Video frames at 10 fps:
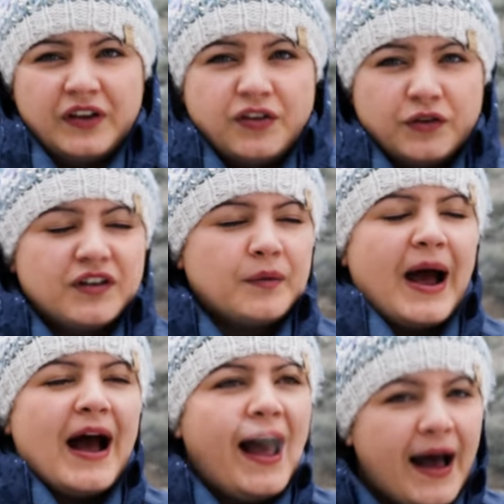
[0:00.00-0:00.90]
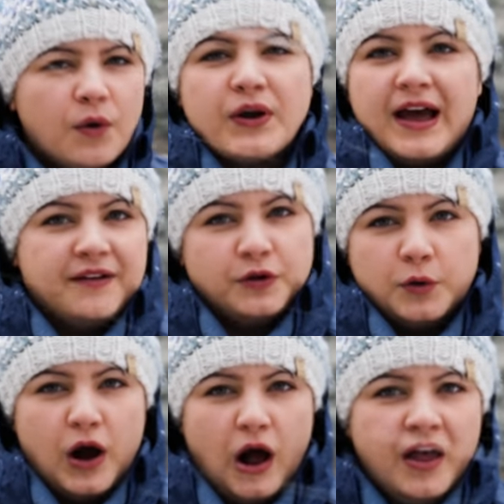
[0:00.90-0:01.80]
sensor. It doesn't matter how careful
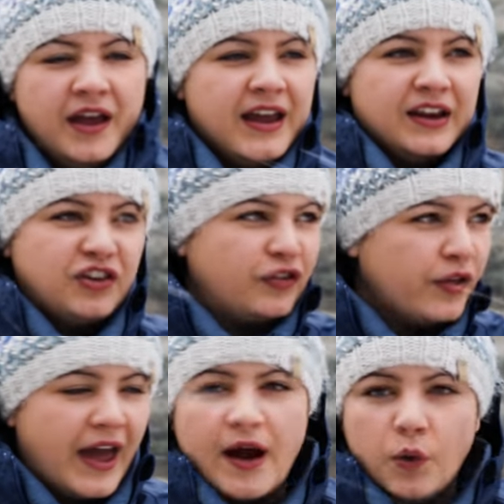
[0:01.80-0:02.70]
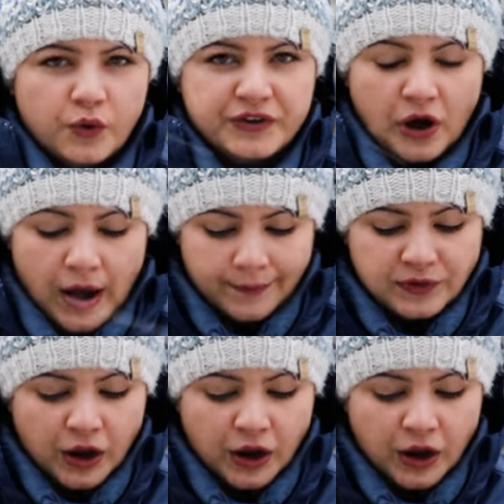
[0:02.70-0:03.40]
you are, it's just there all the time.